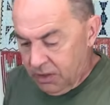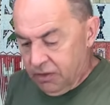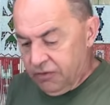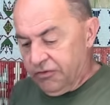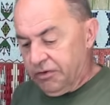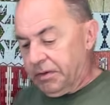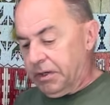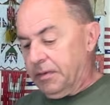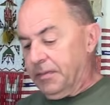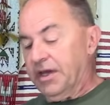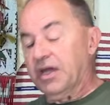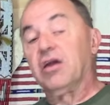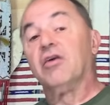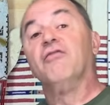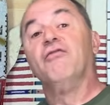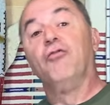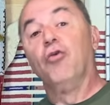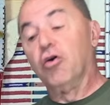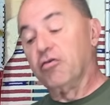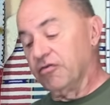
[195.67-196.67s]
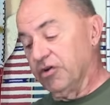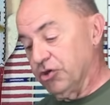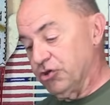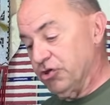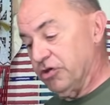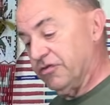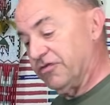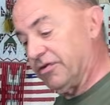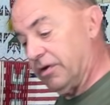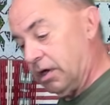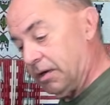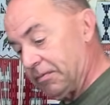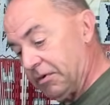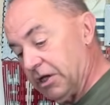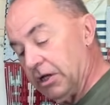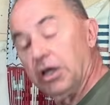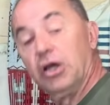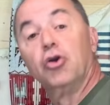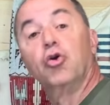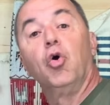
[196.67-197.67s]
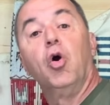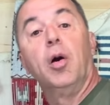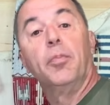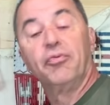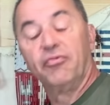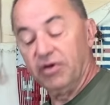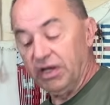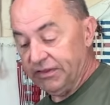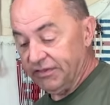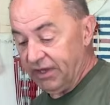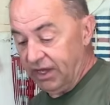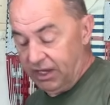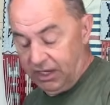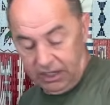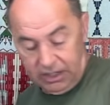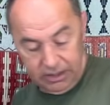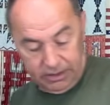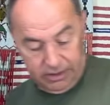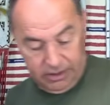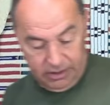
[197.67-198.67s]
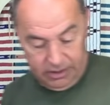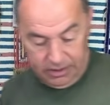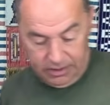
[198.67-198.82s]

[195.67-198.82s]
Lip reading: So I'm going to make it 4 inches. I'm going to incorporate the head.